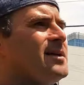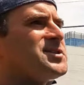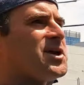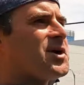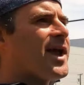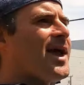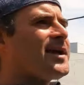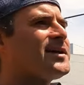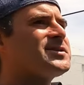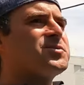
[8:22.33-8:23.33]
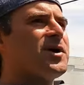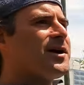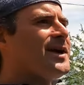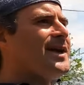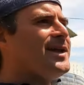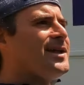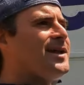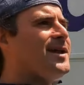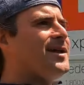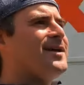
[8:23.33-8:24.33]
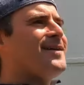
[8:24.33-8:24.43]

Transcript: It's okay, because we're in